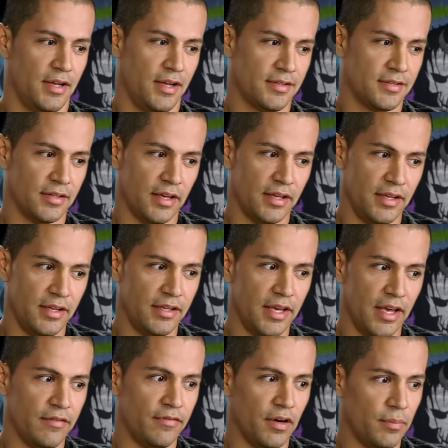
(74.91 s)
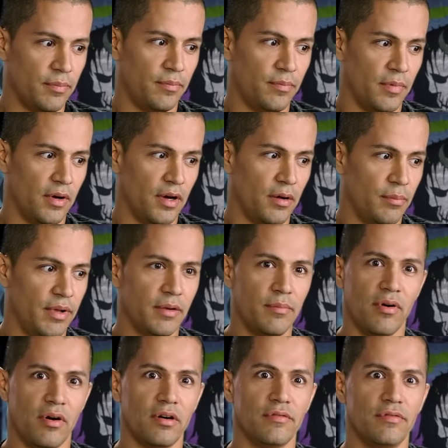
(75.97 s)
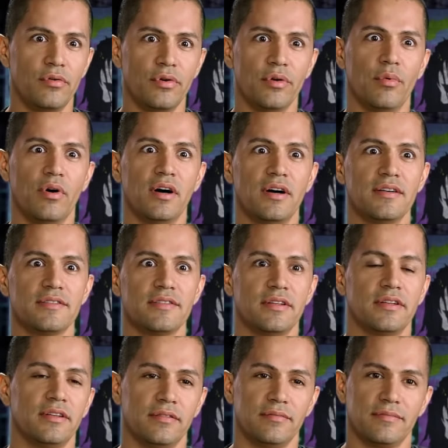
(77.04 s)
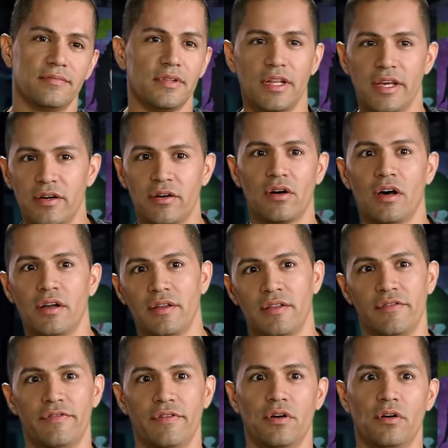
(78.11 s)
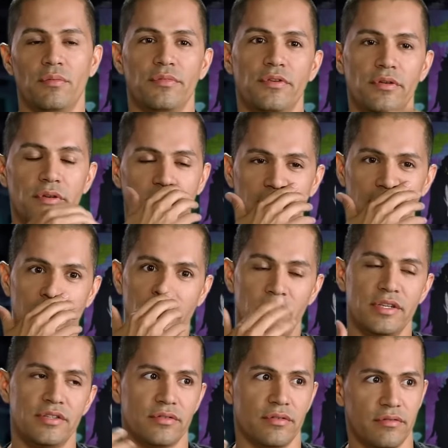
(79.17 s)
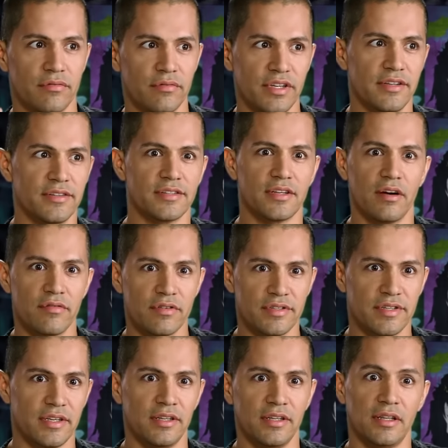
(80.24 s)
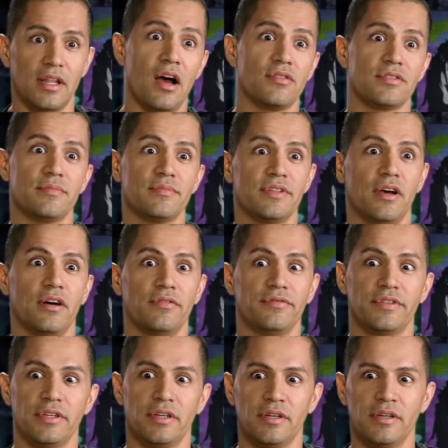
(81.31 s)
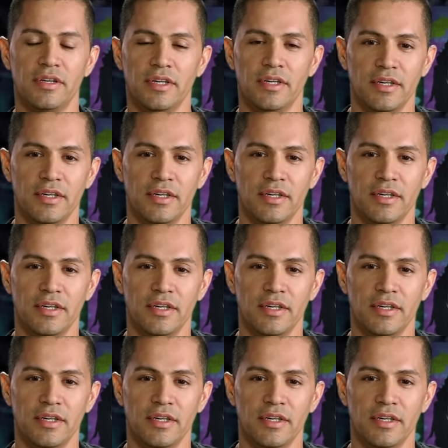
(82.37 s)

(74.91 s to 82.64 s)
It's like he gave up a big part of who he was. And later on in the film, he sort of rediscovers it and allows himself to